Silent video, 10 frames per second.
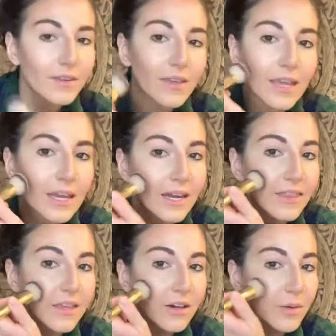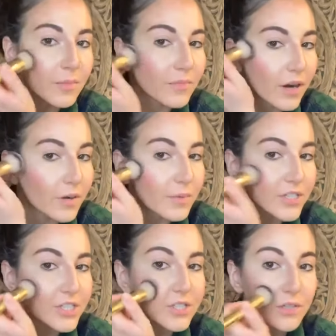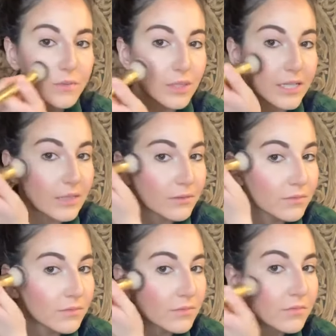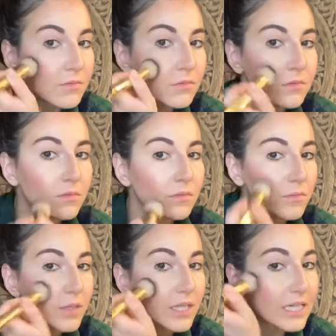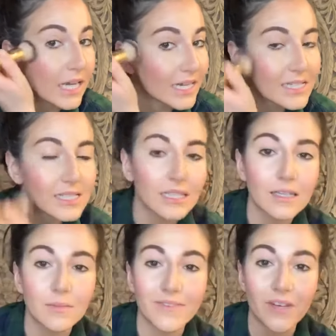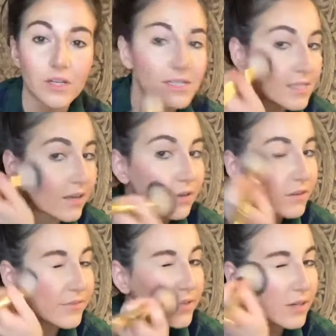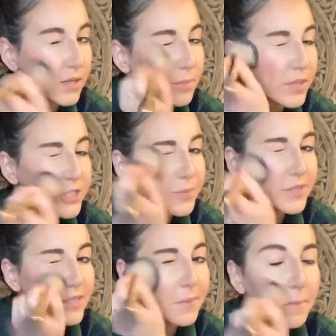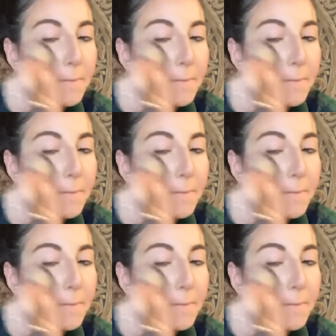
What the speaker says: I think our blushes are really really nice and can be very subtle if you're not a blush person.